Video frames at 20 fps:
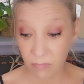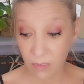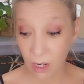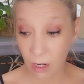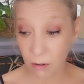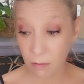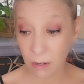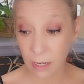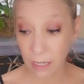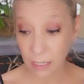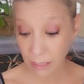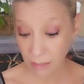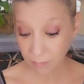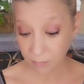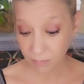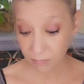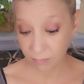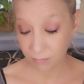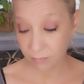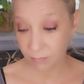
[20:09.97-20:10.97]
All right.
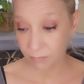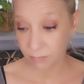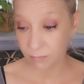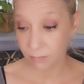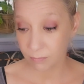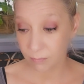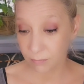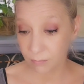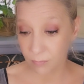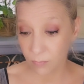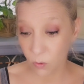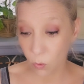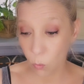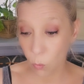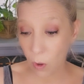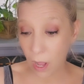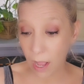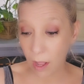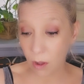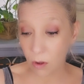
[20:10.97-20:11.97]

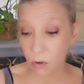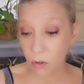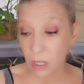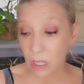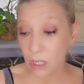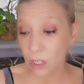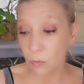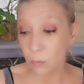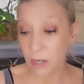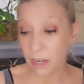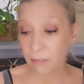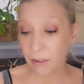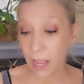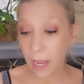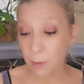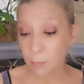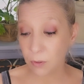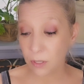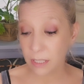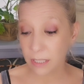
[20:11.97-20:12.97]
Wow. We have
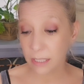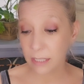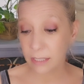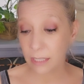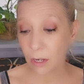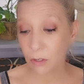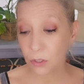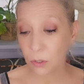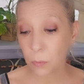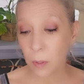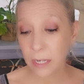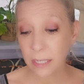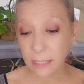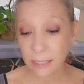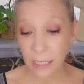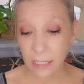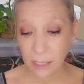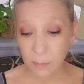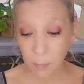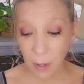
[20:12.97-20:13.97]
High Priestess out twice.
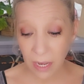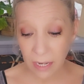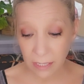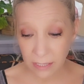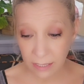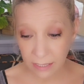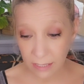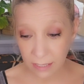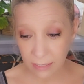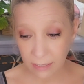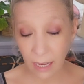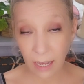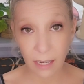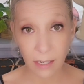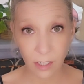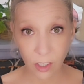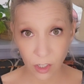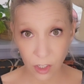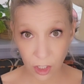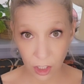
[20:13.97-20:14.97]
That's Pisces
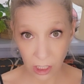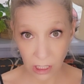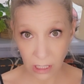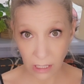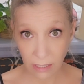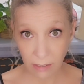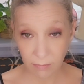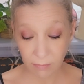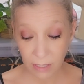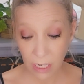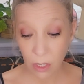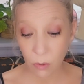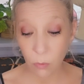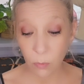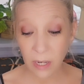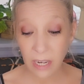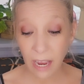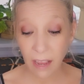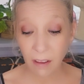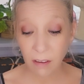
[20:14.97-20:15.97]
energy.
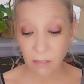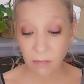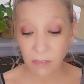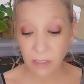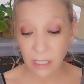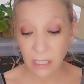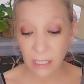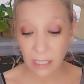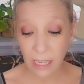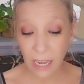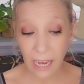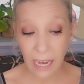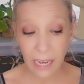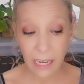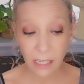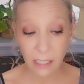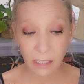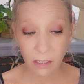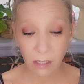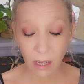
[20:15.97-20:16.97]
We have the
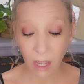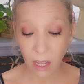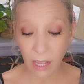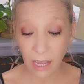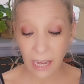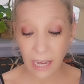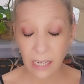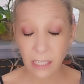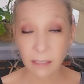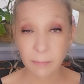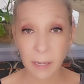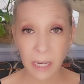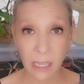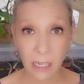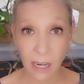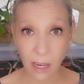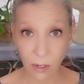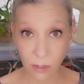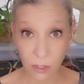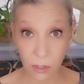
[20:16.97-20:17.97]
Hanged
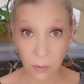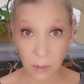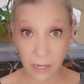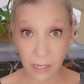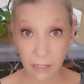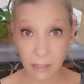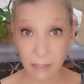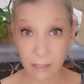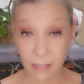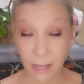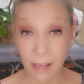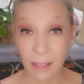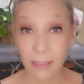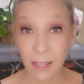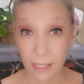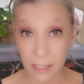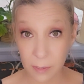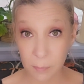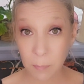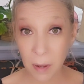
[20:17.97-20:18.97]
Man out twice.
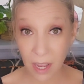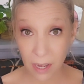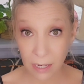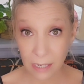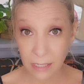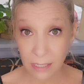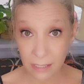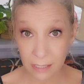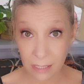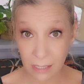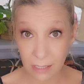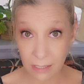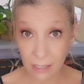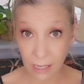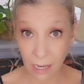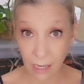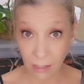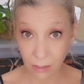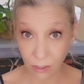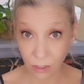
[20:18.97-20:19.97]
That's Pisces
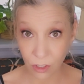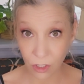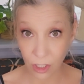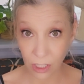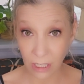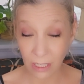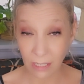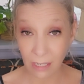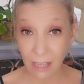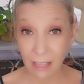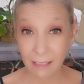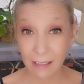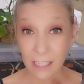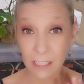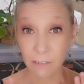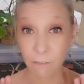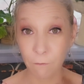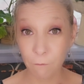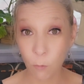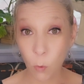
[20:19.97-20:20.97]
energy.
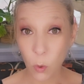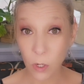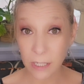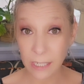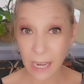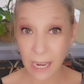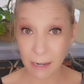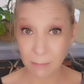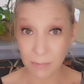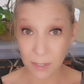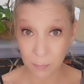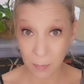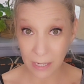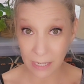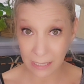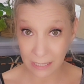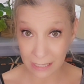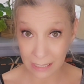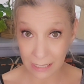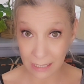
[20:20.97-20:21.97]
That's 4 times
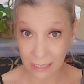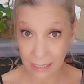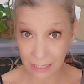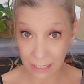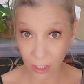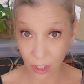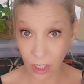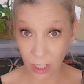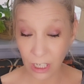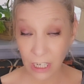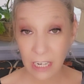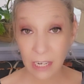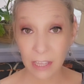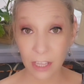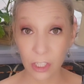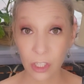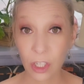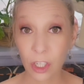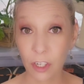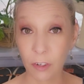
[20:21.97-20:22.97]
Pisces here.
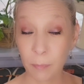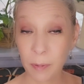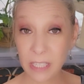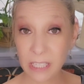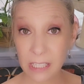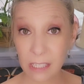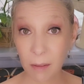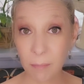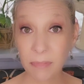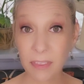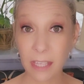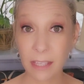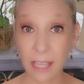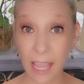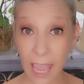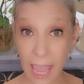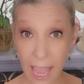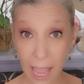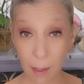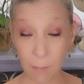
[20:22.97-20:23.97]
This could have been something
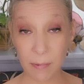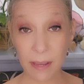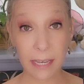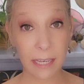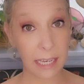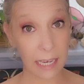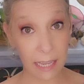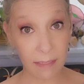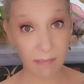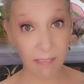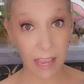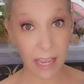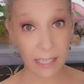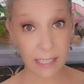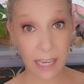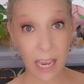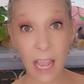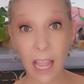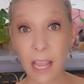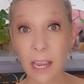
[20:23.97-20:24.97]
that happened in
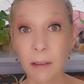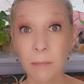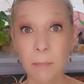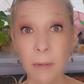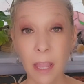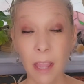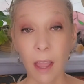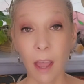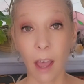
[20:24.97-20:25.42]
that time,